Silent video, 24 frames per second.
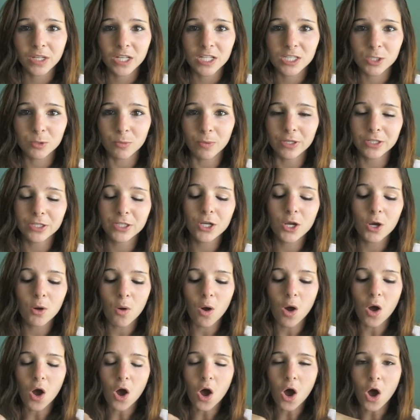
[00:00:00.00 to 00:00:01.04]
So we had to go
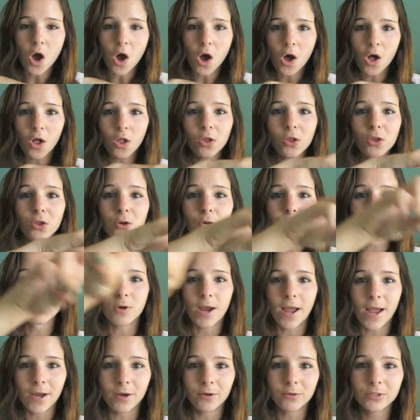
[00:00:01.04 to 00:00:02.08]
all
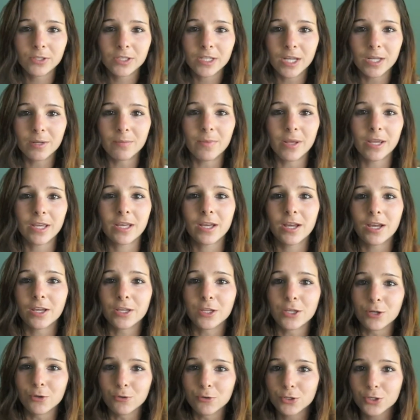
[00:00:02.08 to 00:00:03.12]
around and make a
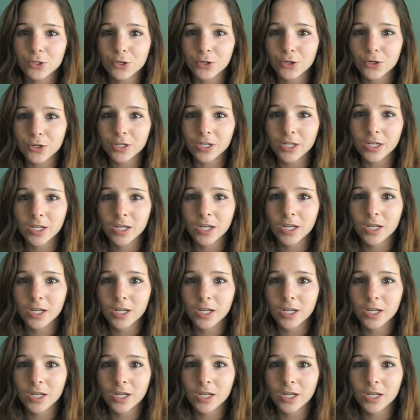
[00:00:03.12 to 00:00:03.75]
U-turn.